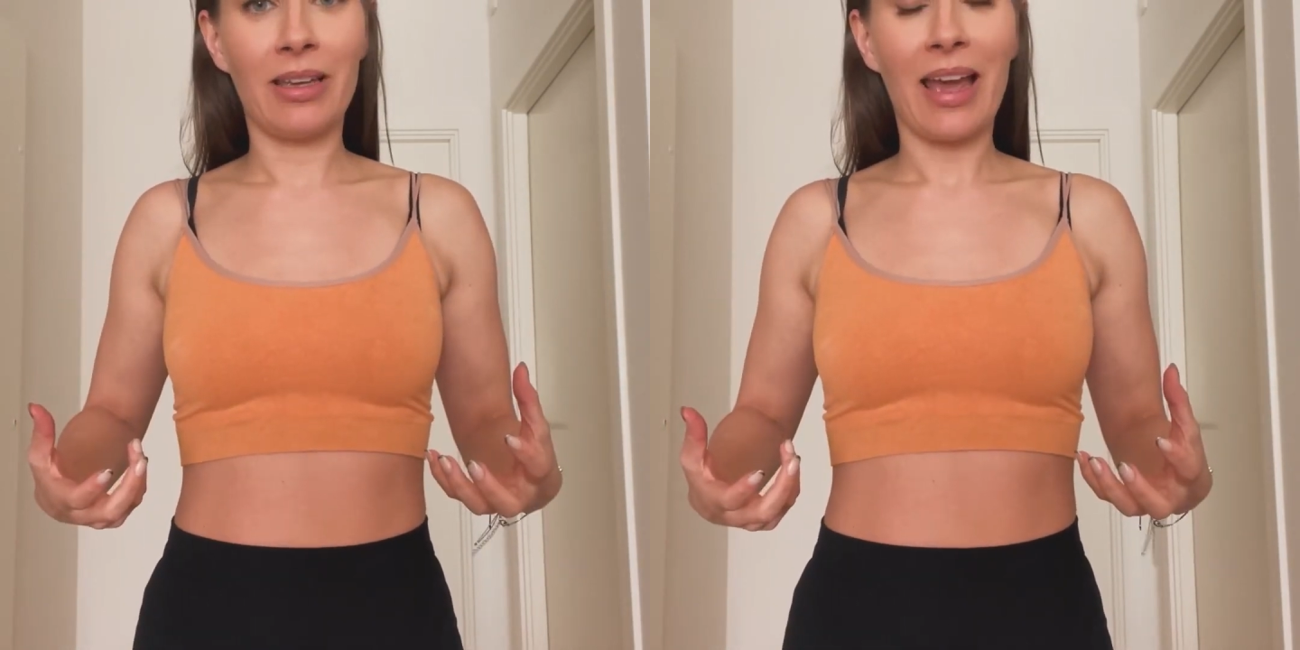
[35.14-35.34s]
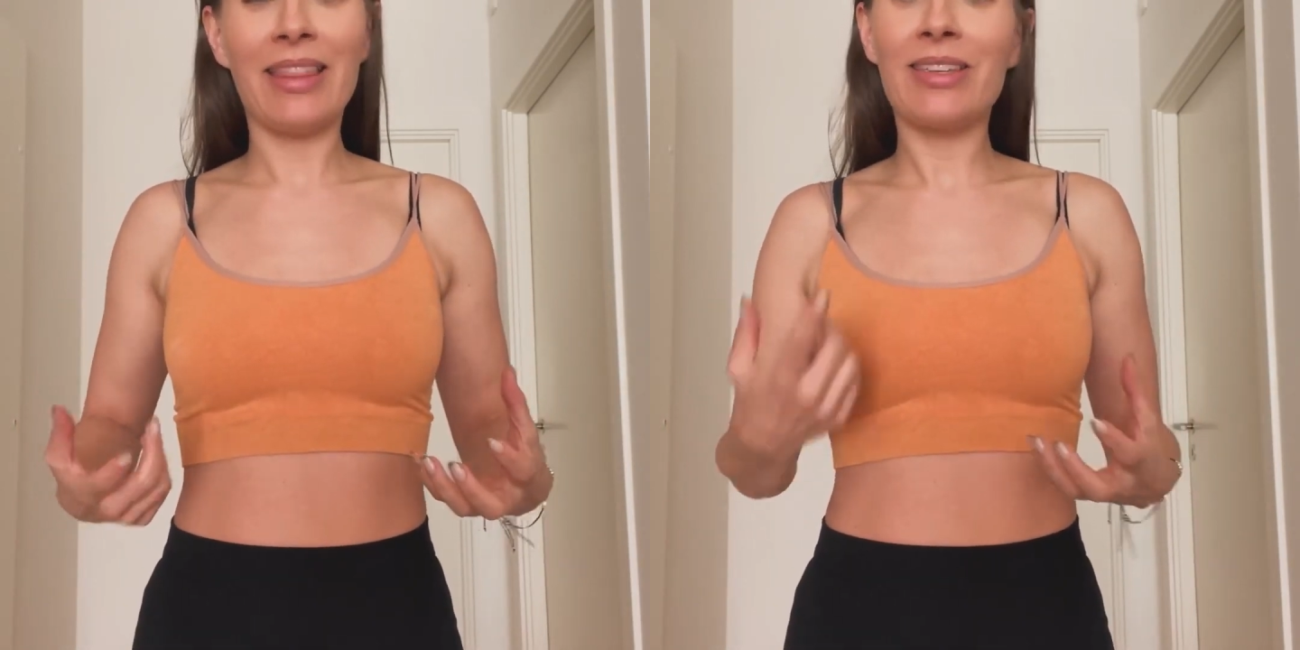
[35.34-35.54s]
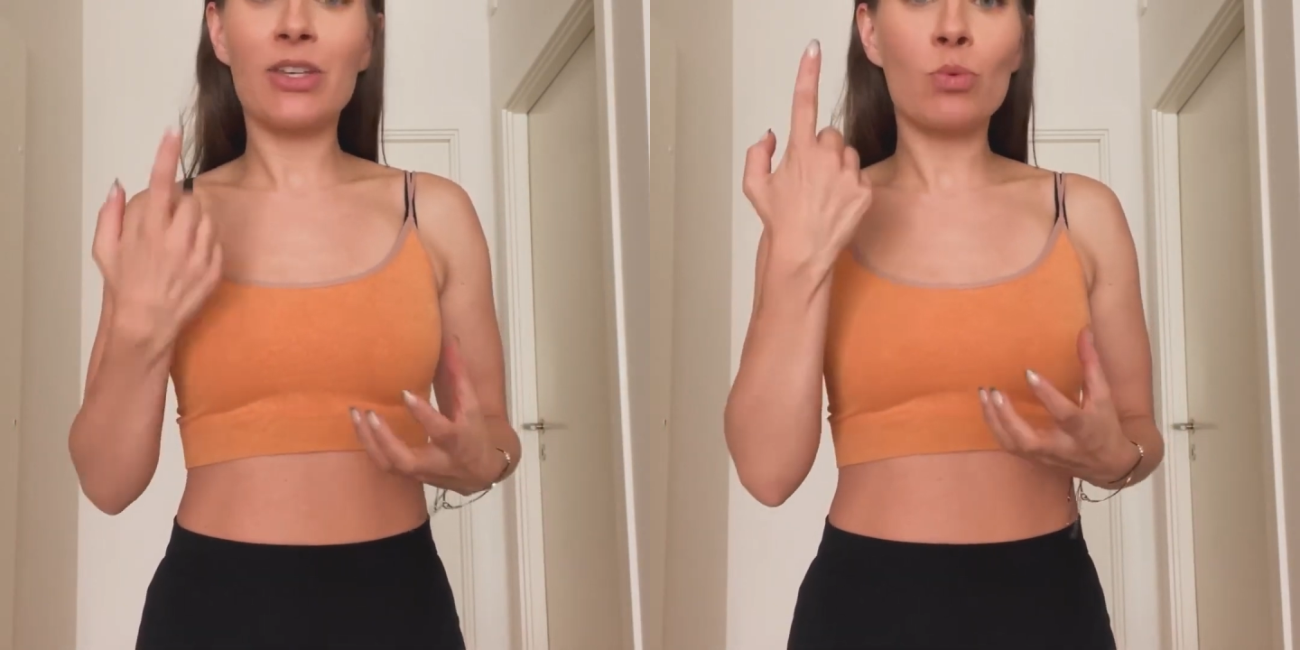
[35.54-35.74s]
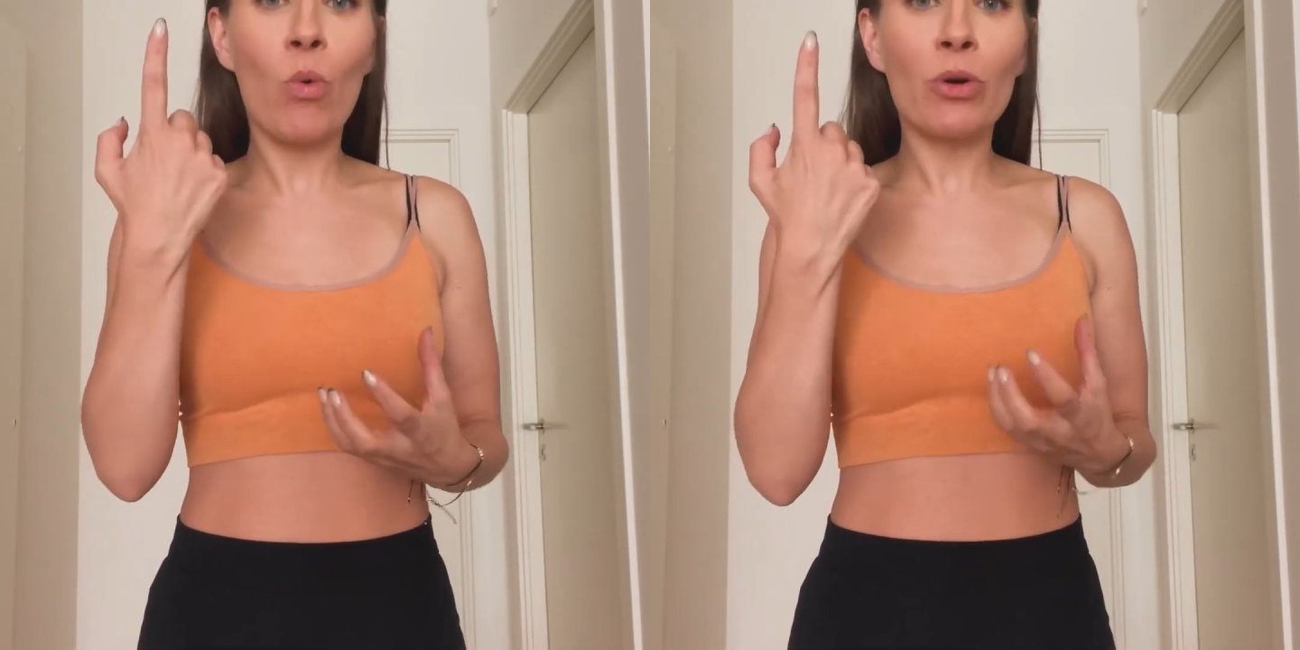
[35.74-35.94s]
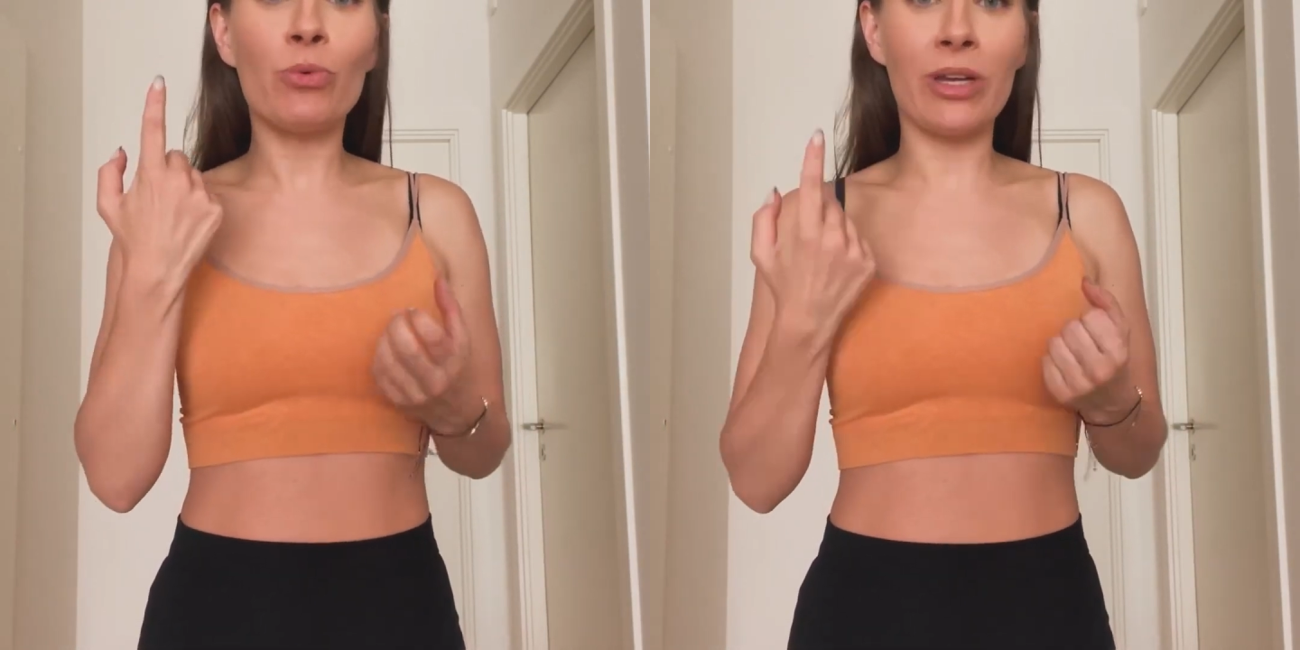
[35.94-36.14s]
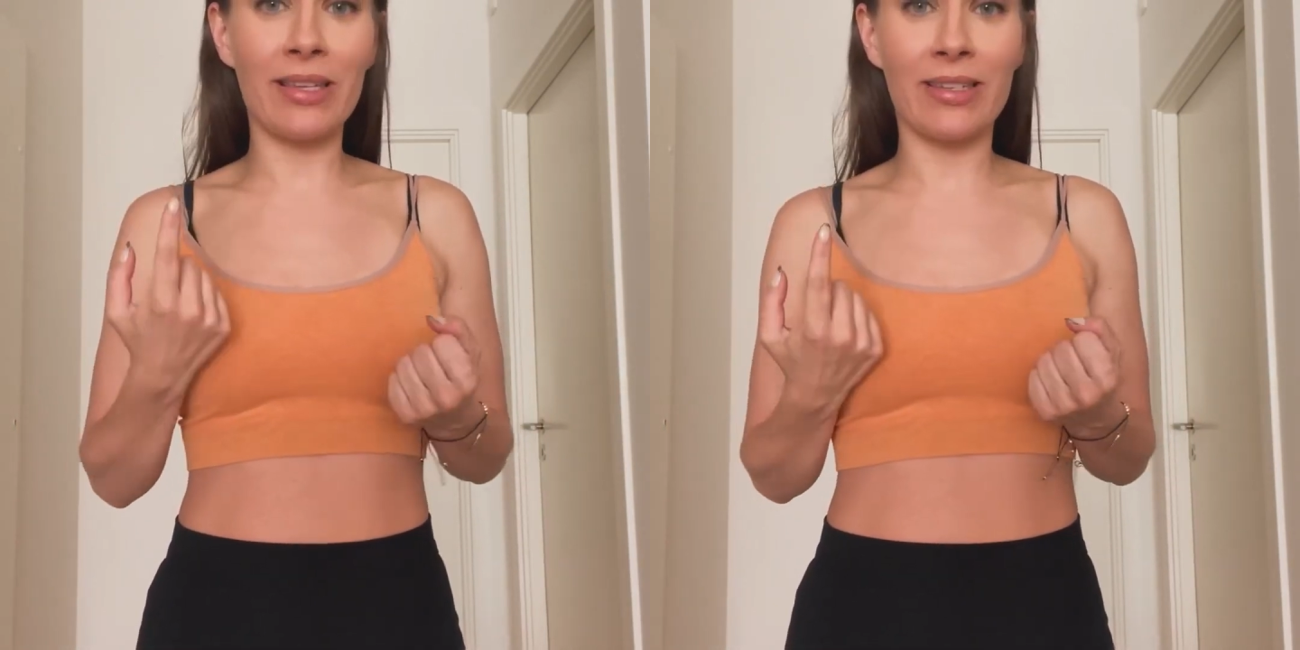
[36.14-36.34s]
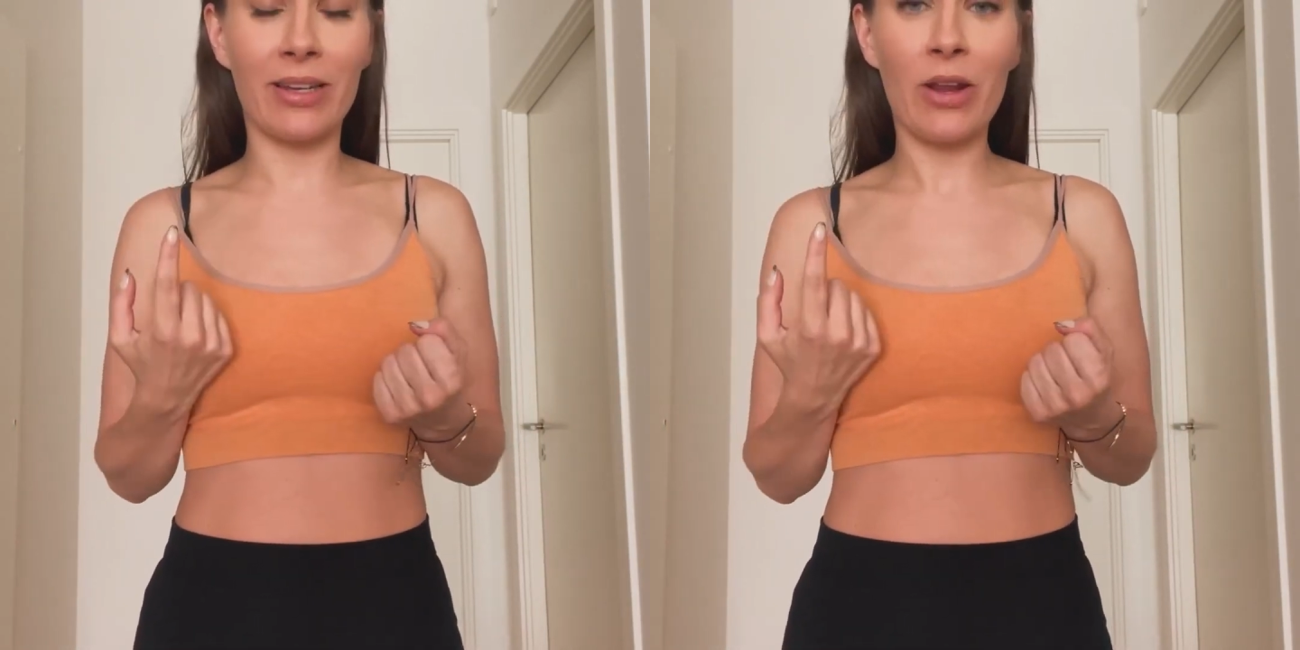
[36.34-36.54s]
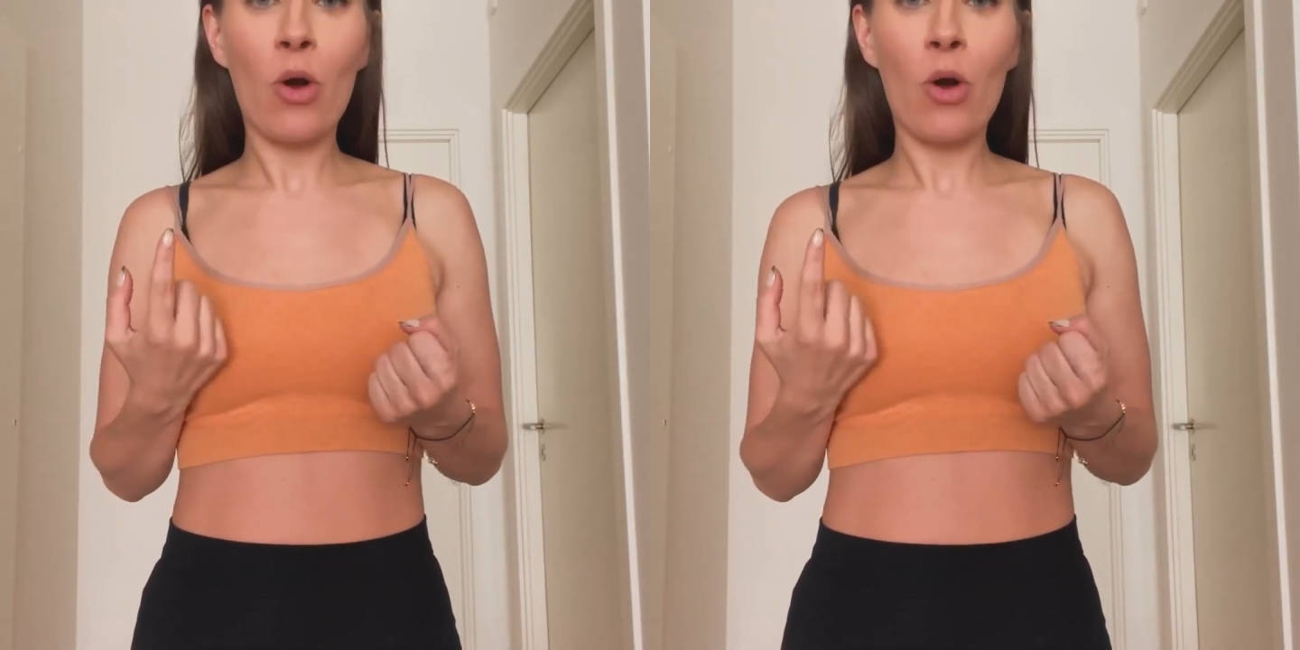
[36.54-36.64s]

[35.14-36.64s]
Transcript: And this is one reason